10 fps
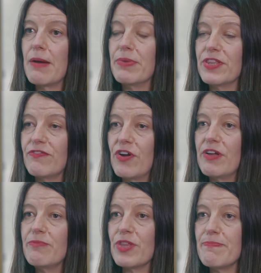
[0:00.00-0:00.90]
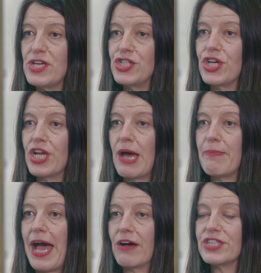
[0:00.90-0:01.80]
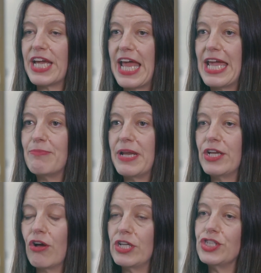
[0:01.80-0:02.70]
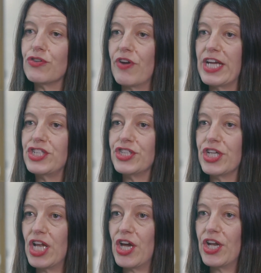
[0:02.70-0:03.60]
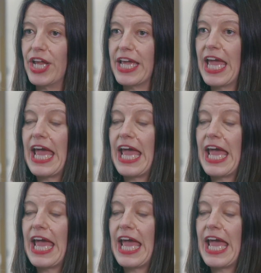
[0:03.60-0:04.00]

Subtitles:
But the mission about enabling knowledge creation and learning